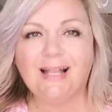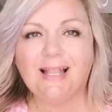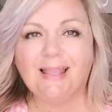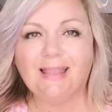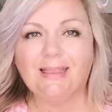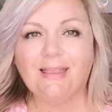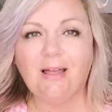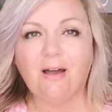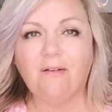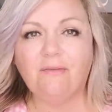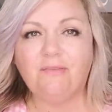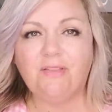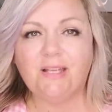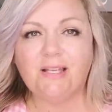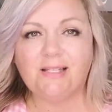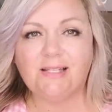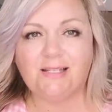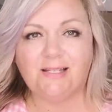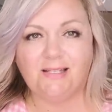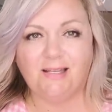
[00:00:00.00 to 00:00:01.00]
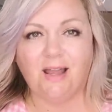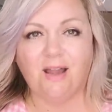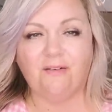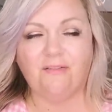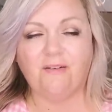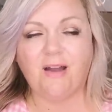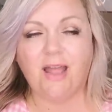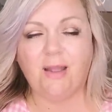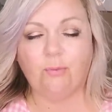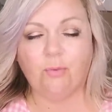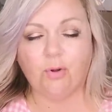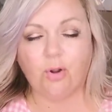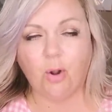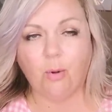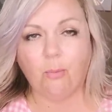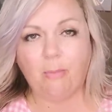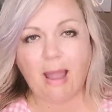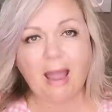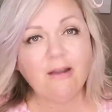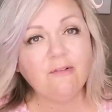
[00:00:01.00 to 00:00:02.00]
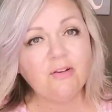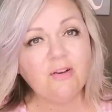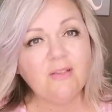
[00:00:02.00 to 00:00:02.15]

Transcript: Love this stuff. I will go back